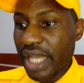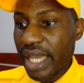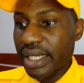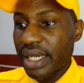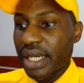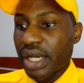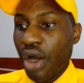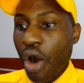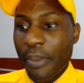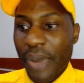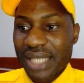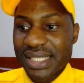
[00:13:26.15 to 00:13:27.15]
Then
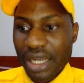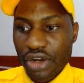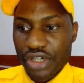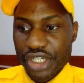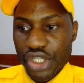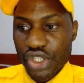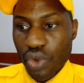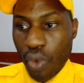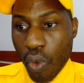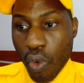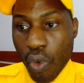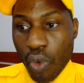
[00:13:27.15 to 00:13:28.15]
upper secondary
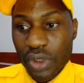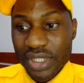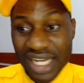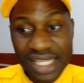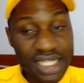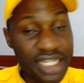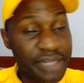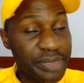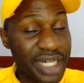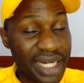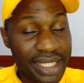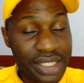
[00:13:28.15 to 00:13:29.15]
school transcript
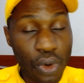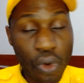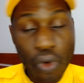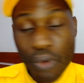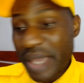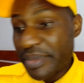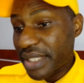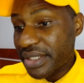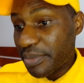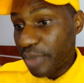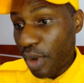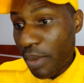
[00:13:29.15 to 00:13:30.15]
grades or maybe
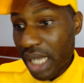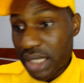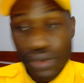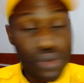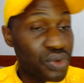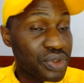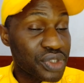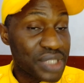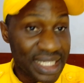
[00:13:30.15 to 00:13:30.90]
diplomas or